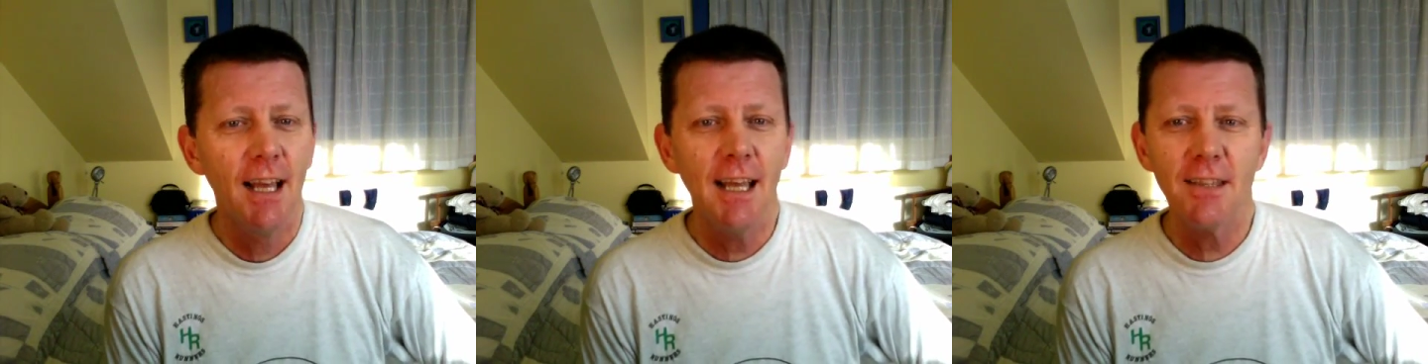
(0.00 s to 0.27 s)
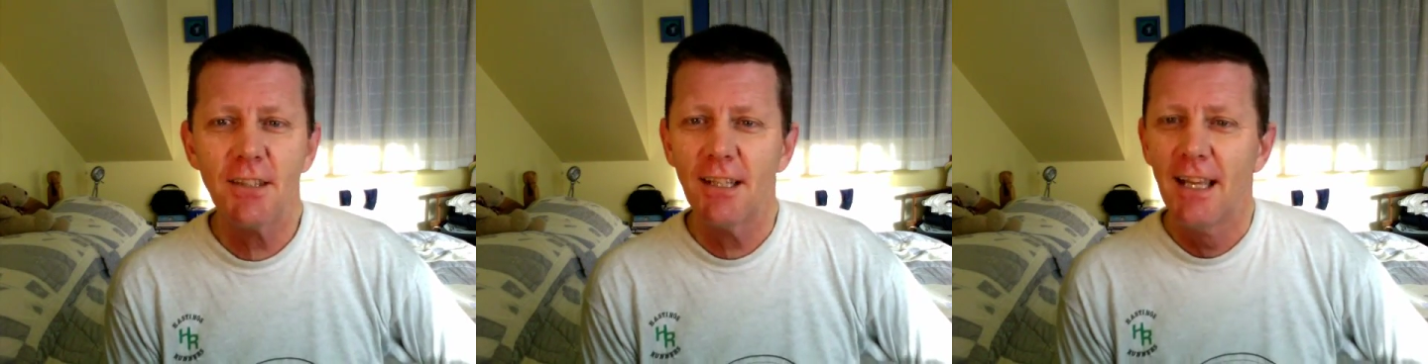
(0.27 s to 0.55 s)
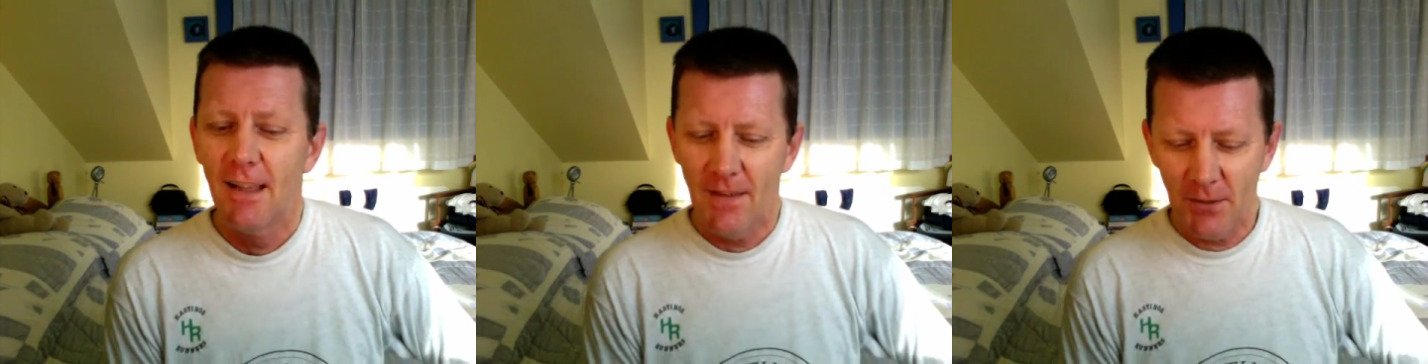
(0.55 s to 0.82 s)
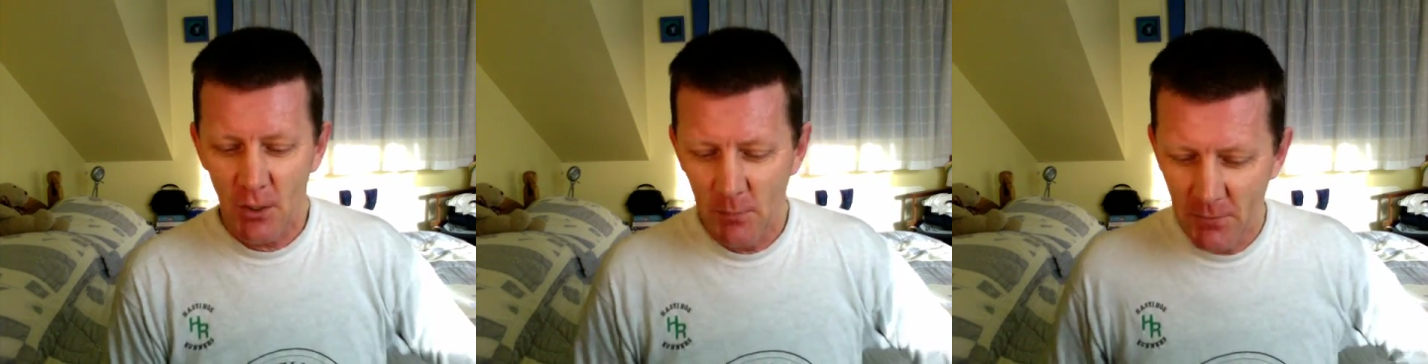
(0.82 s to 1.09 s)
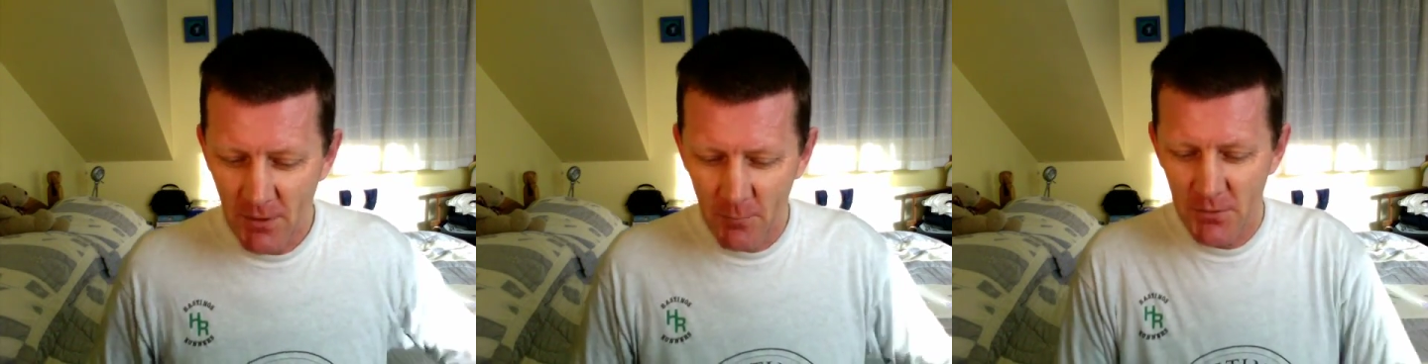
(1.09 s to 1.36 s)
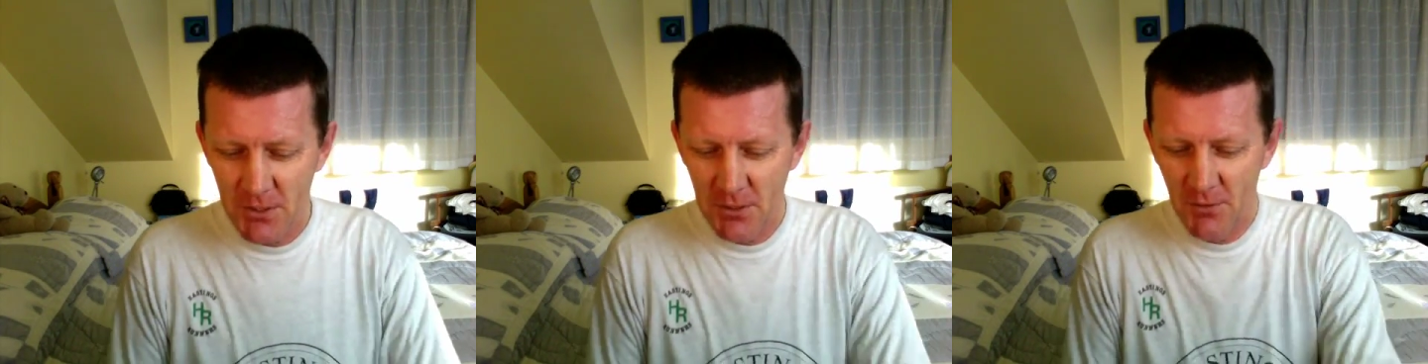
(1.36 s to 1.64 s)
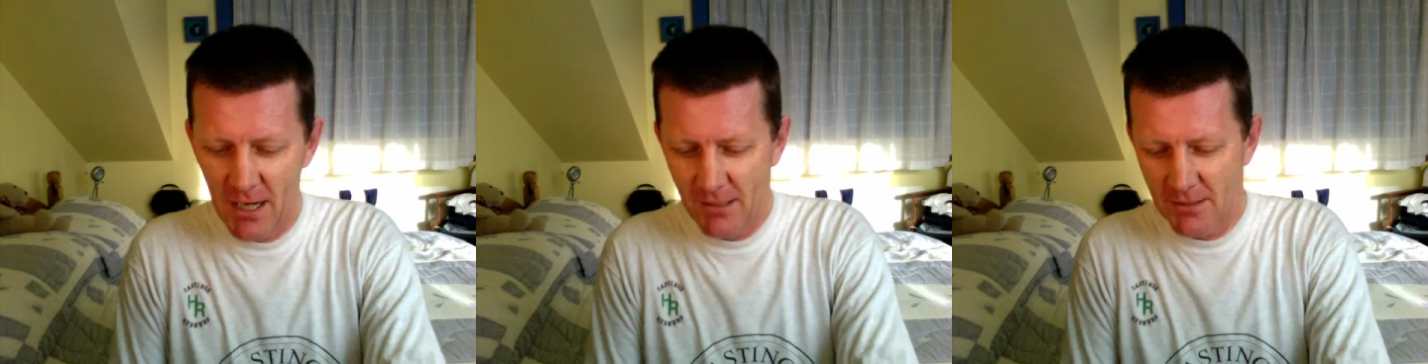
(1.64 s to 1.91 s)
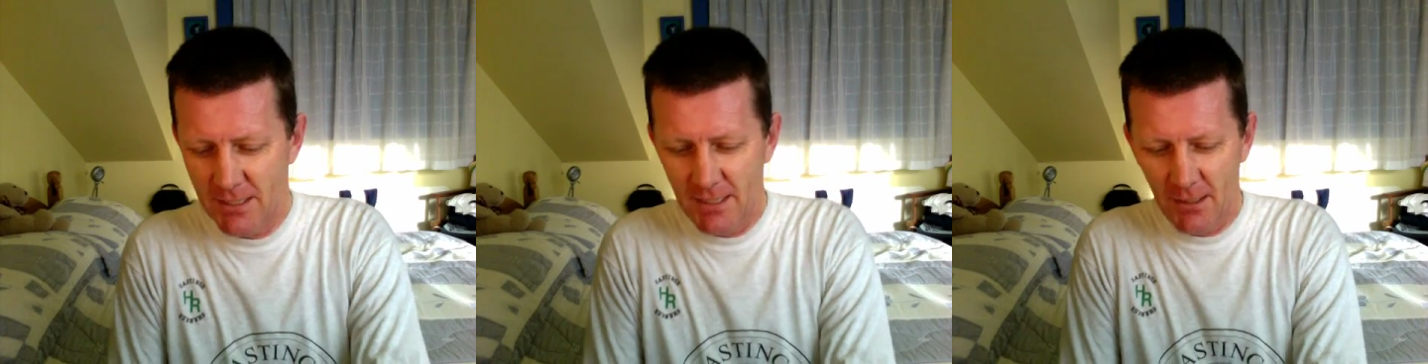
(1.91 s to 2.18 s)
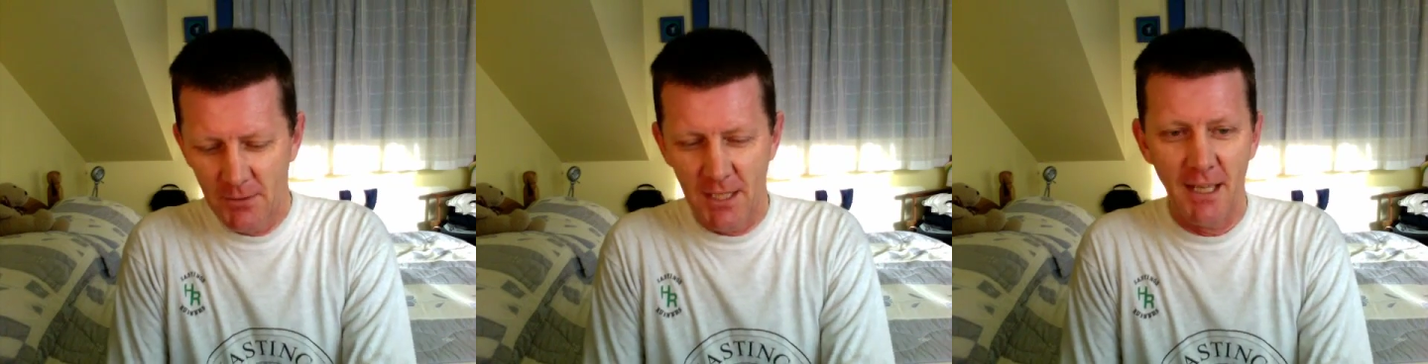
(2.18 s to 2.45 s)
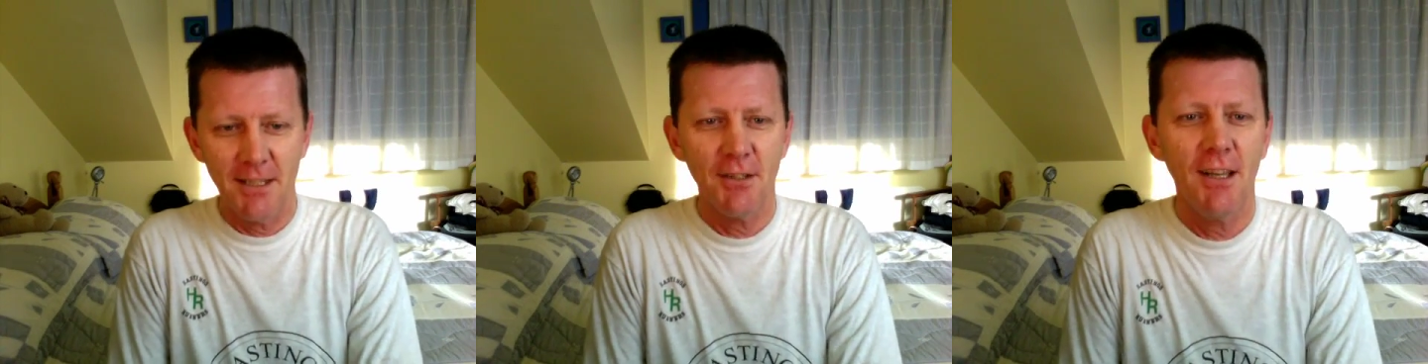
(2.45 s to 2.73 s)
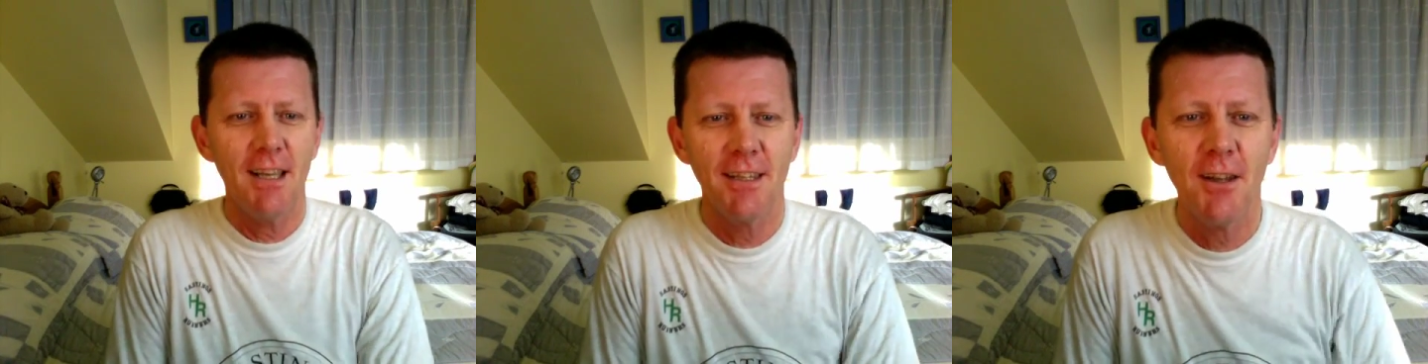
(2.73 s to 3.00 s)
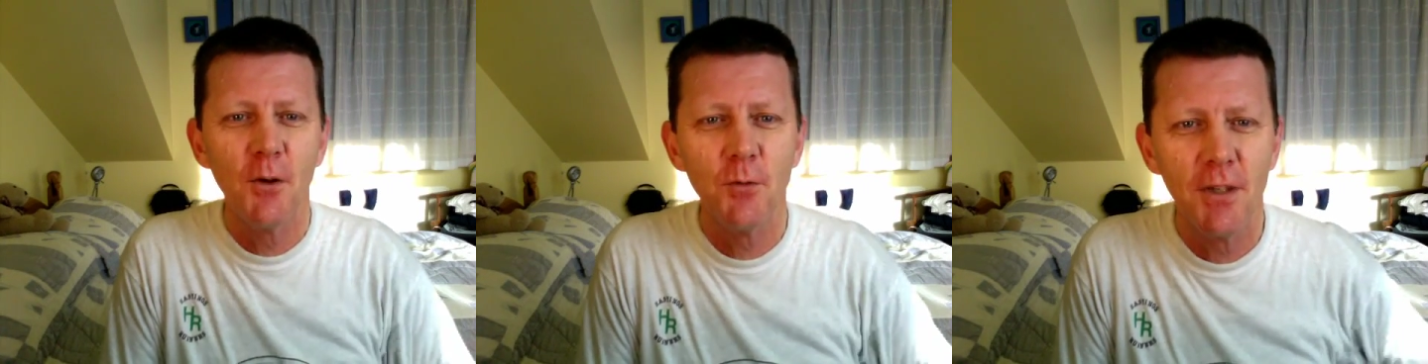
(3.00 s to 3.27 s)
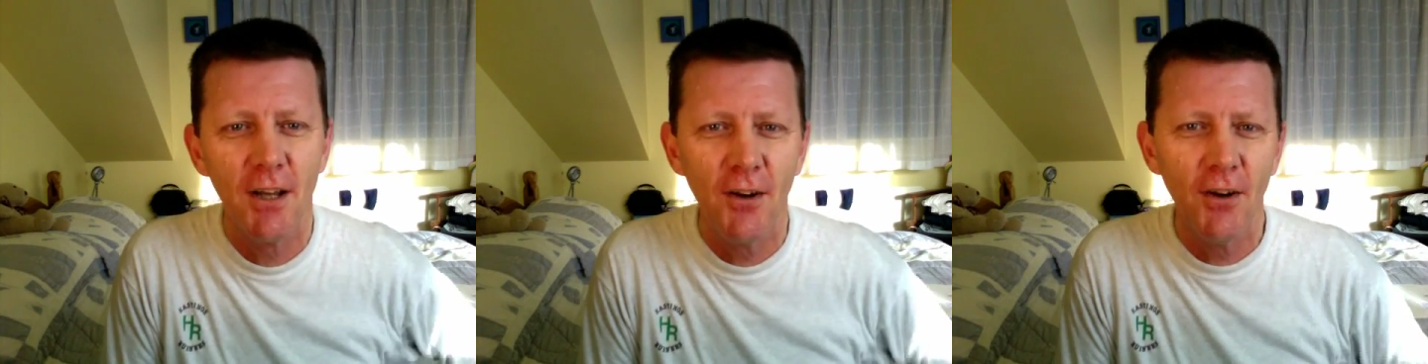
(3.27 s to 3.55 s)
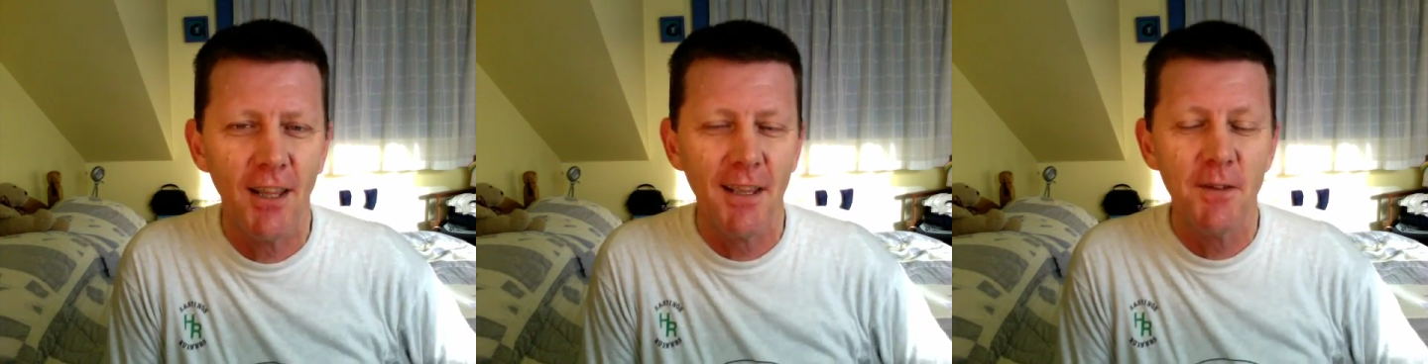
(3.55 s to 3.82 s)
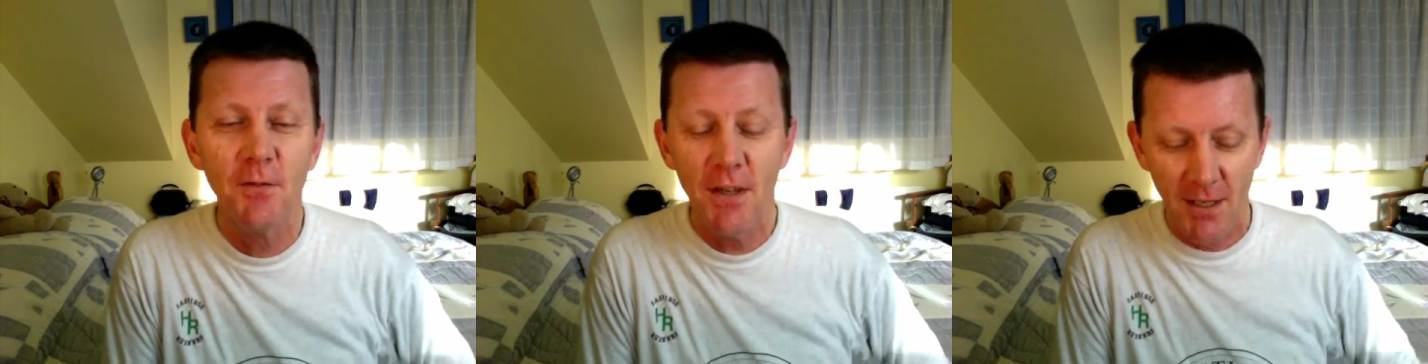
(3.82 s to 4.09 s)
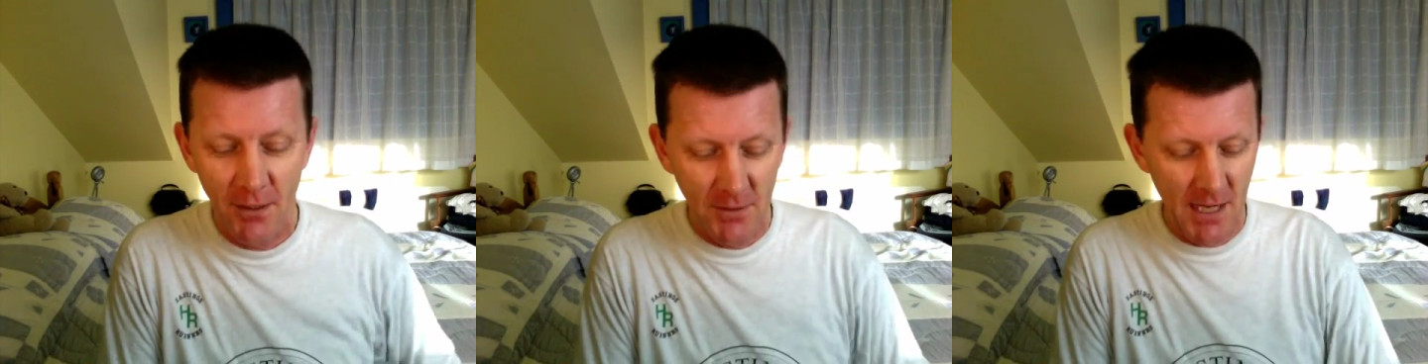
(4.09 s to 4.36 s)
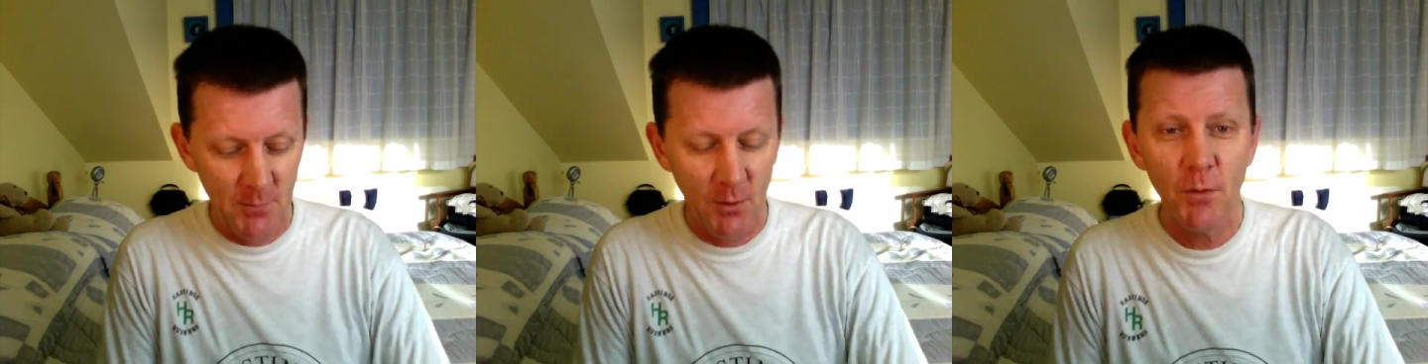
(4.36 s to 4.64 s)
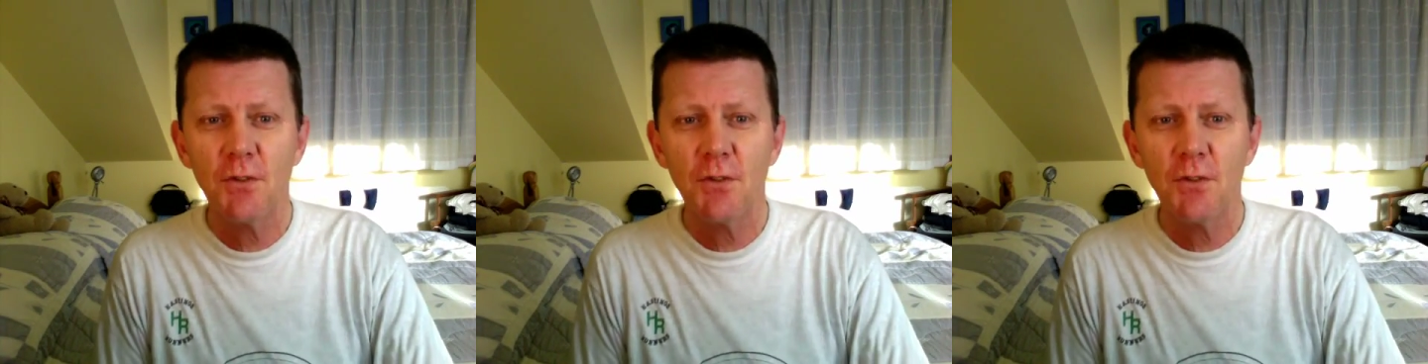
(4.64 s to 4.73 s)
And that got me rummaging around, because in those days I had an old Hi8 video camera.